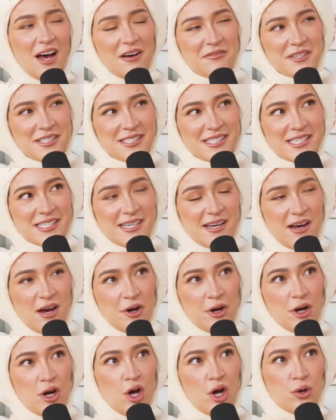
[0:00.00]
obviously on
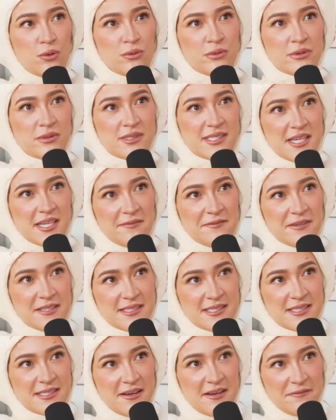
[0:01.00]
our own stuff,
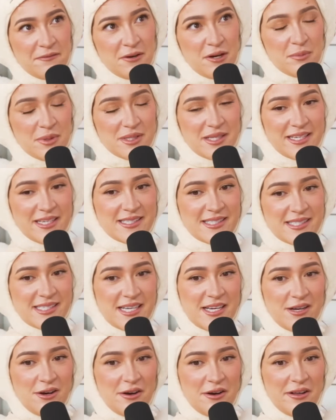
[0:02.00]
it's different, but like
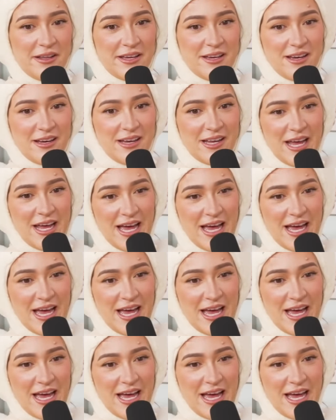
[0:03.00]
seeing on a, like an